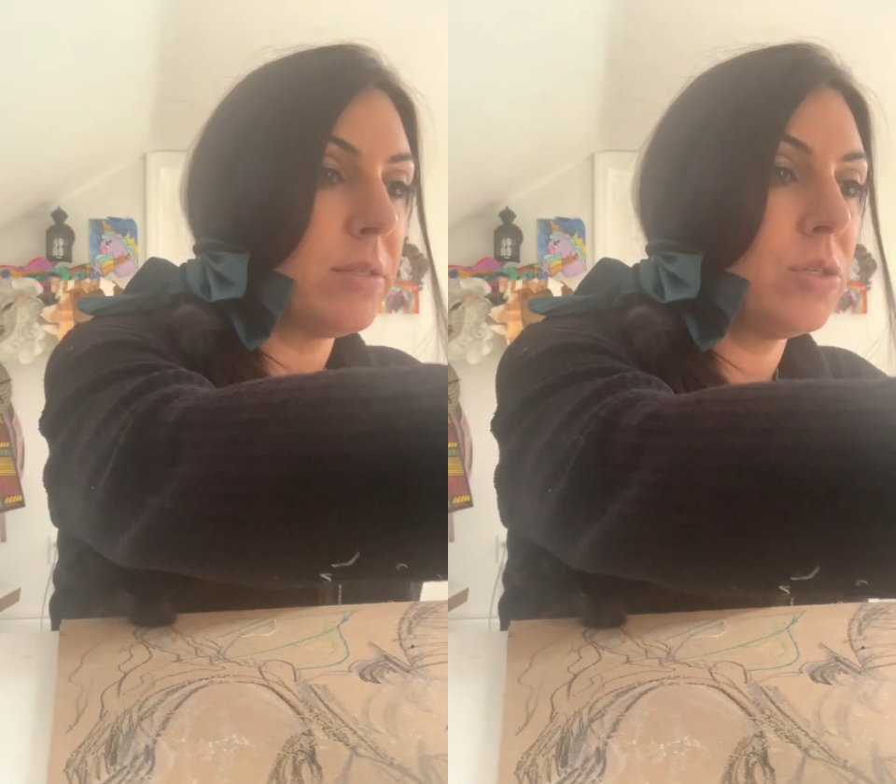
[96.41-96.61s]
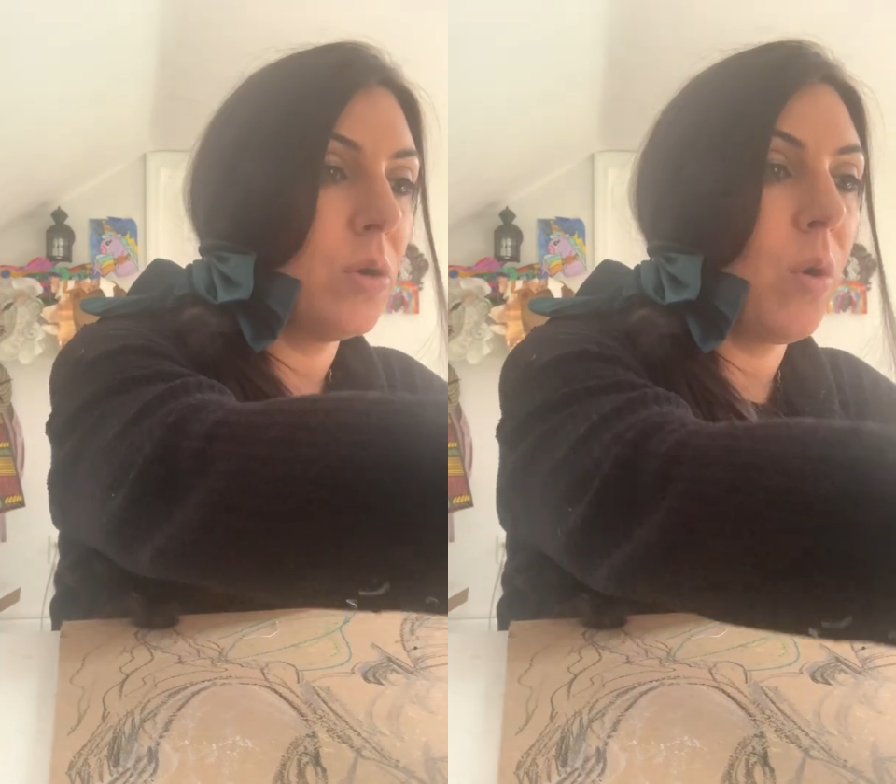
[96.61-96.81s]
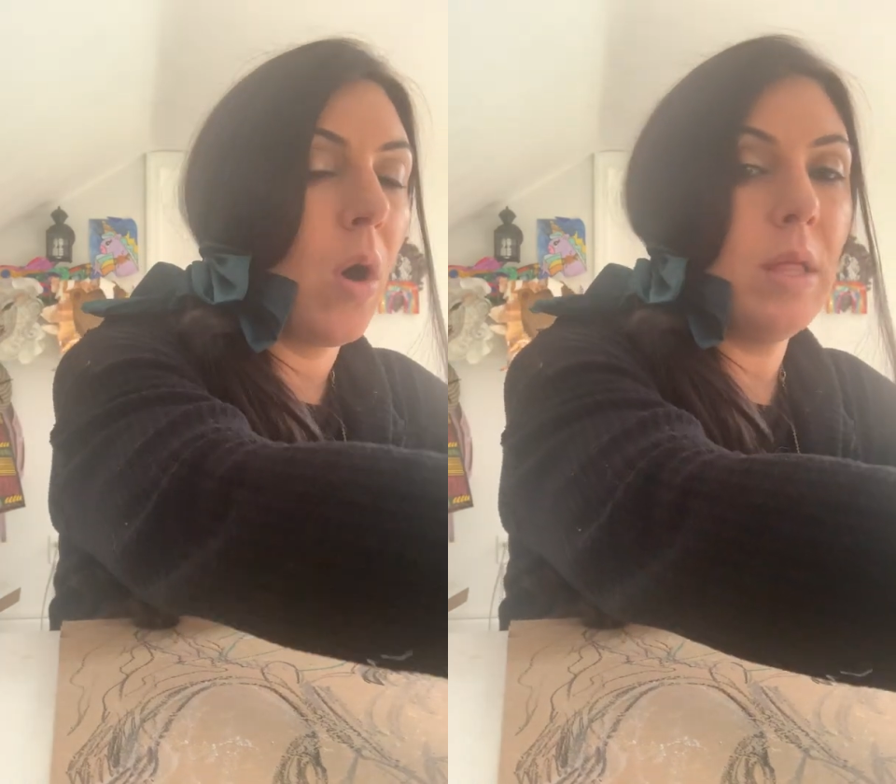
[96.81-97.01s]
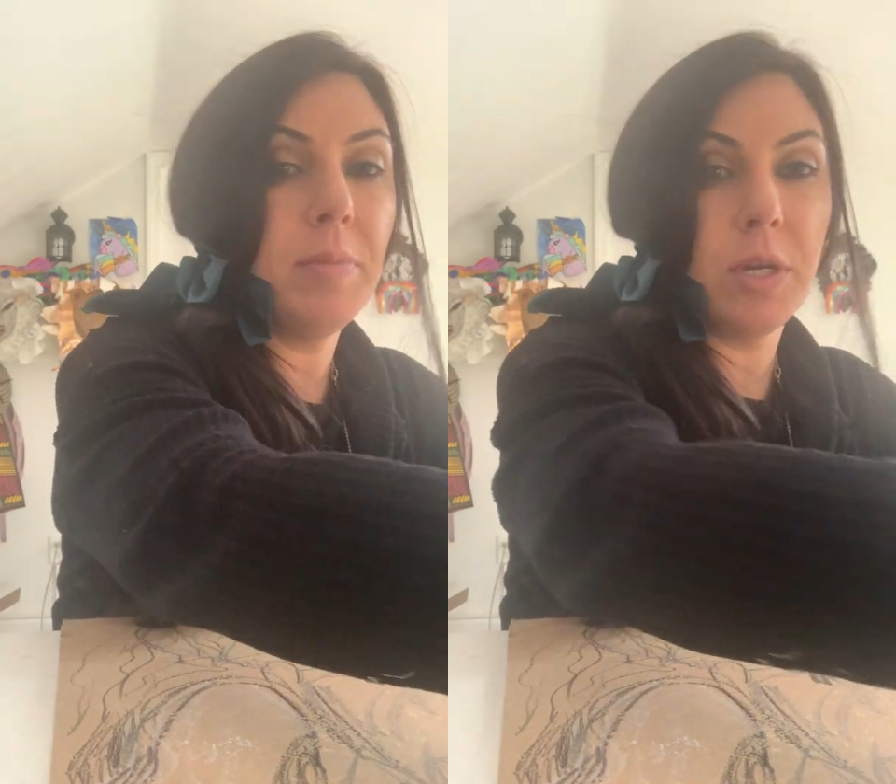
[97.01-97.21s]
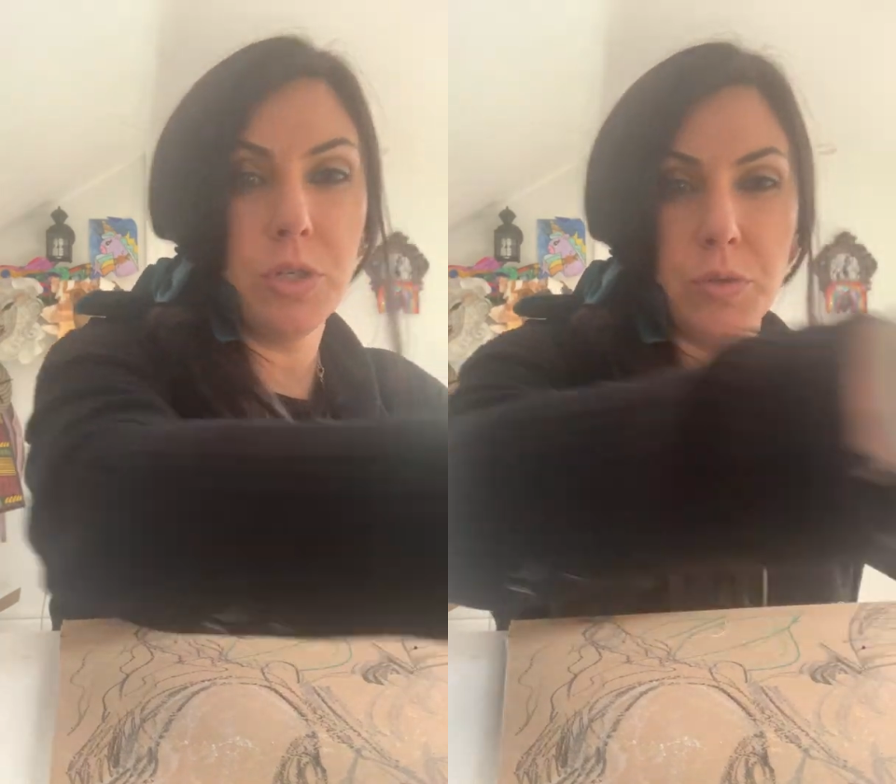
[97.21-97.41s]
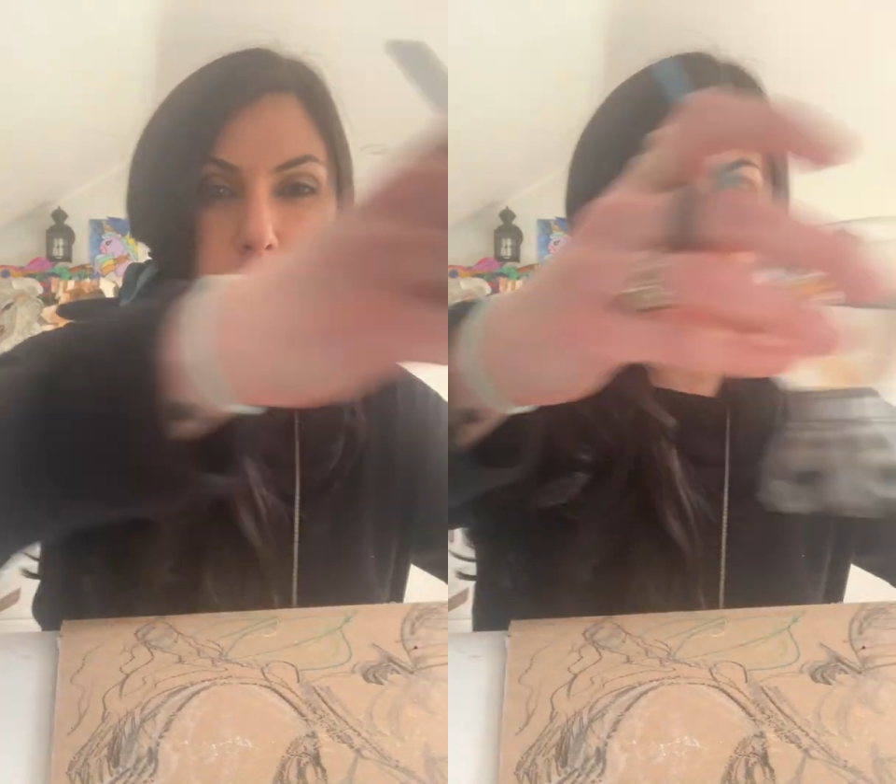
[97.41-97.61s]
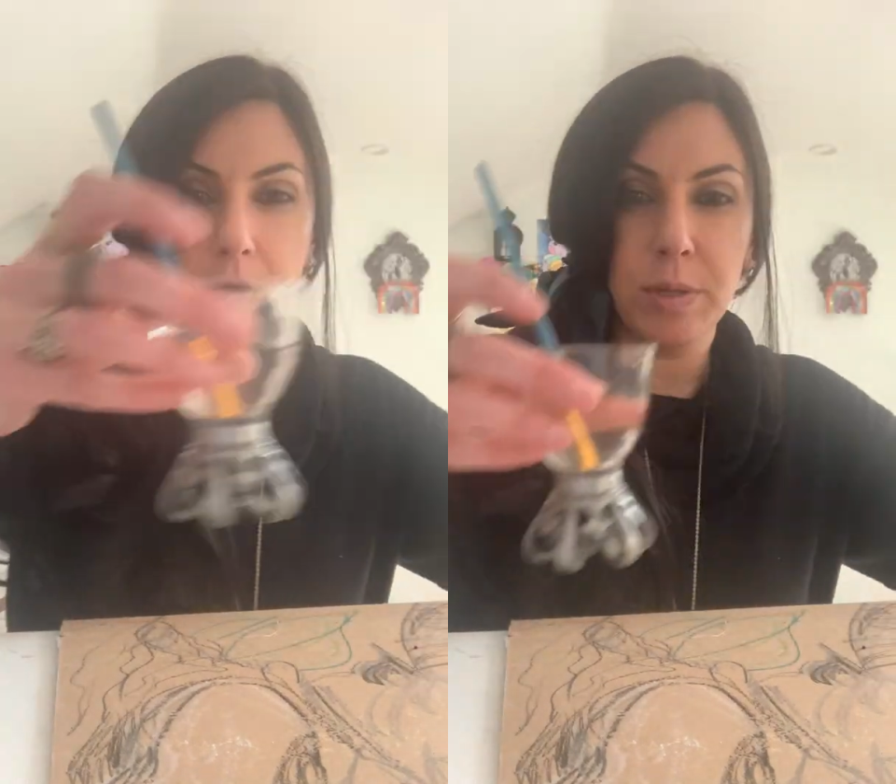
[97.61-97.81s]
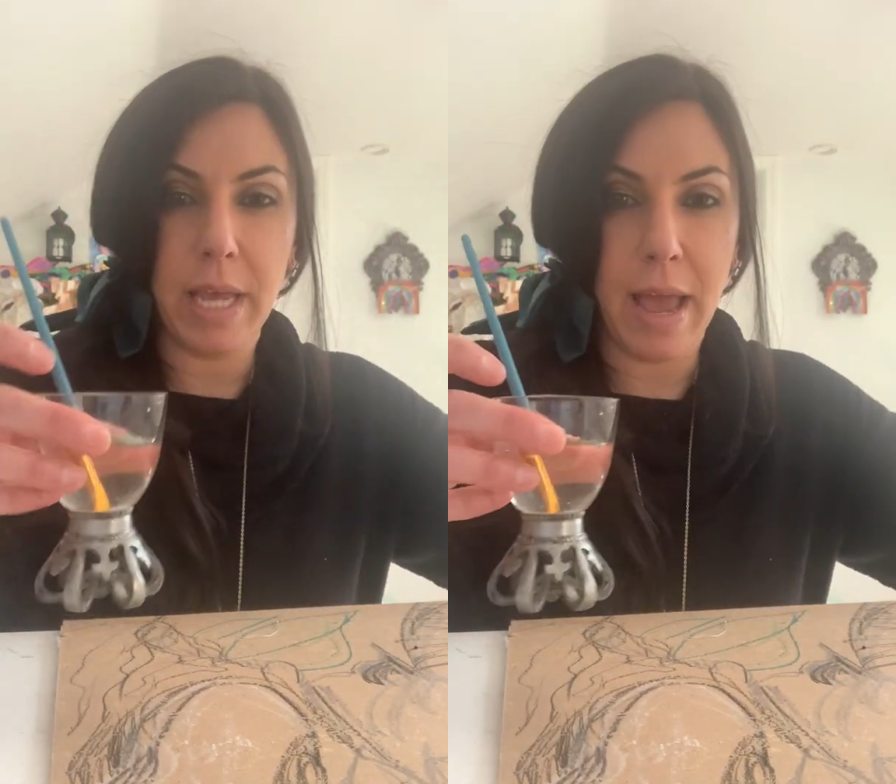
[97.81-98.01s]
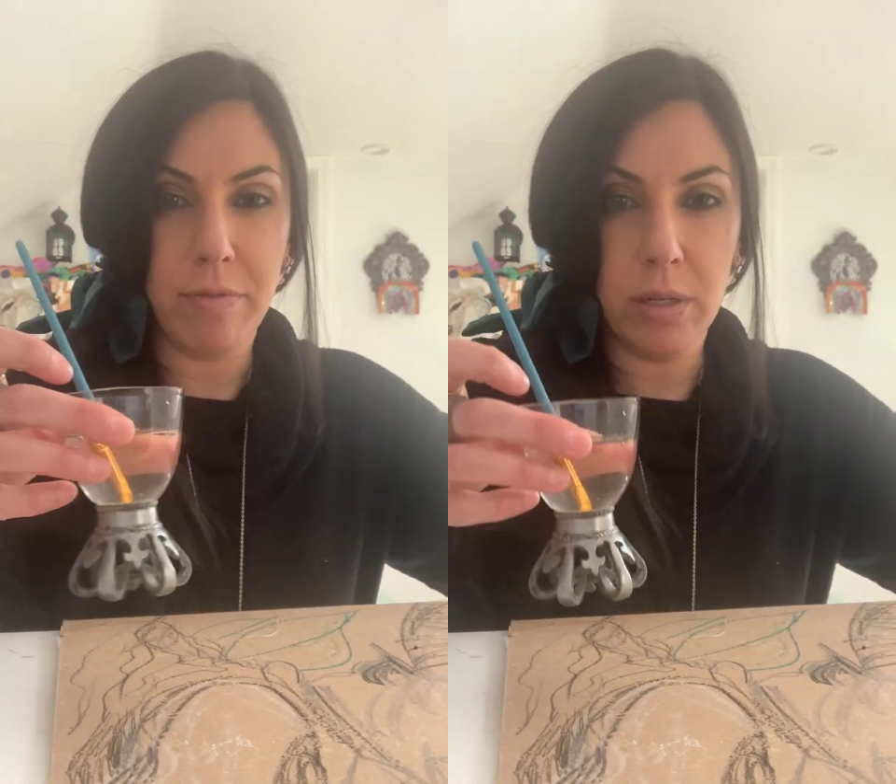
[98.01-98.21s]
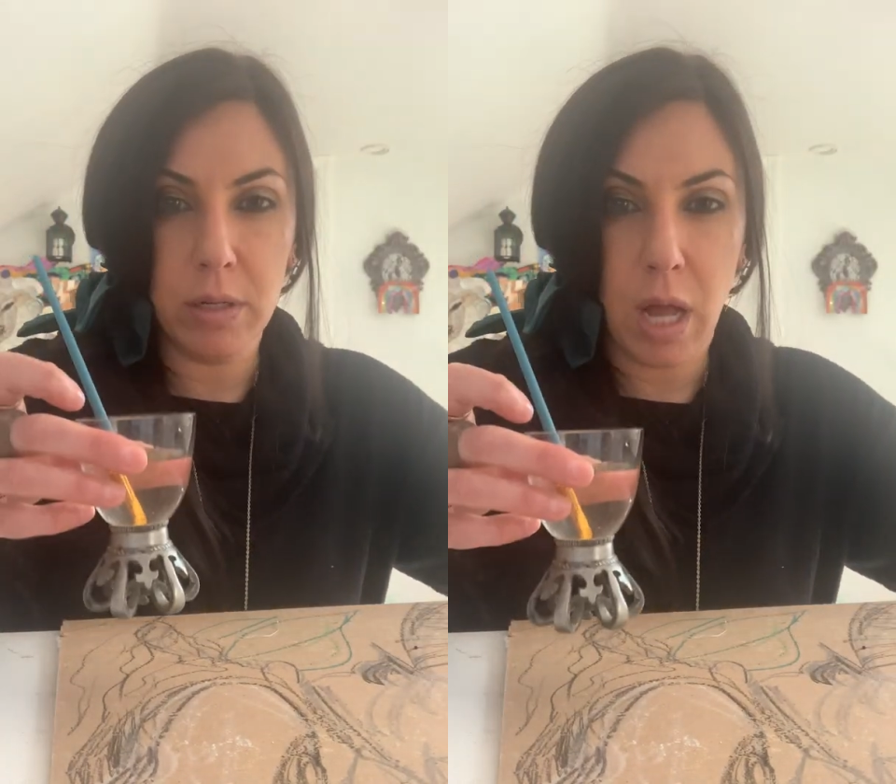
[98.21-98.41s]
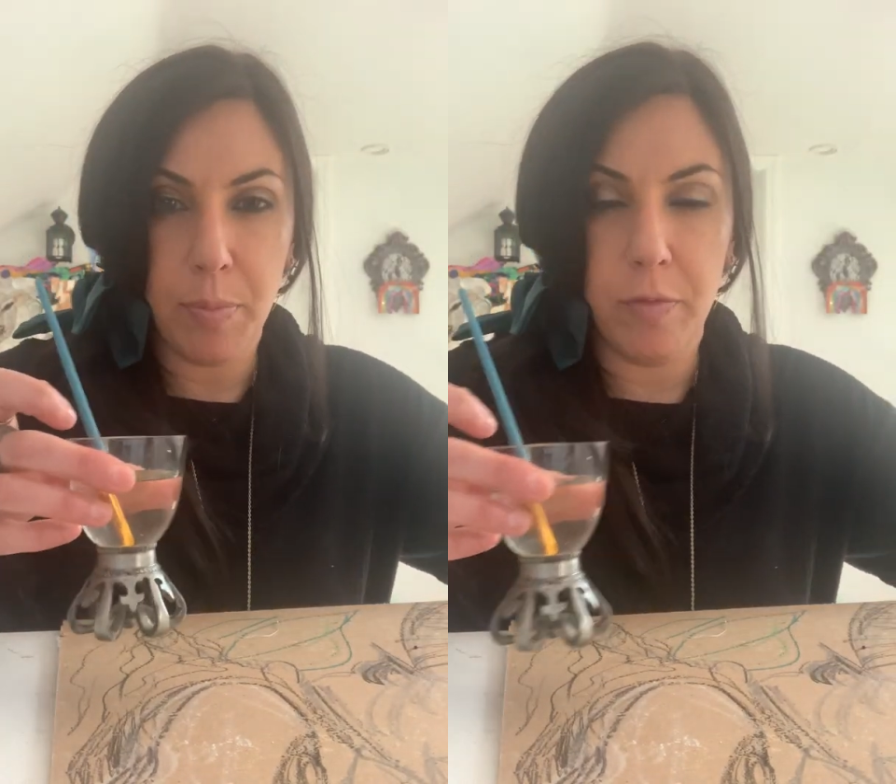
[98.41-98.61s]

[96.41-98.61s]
So all I'm gonna do now is I have a little cup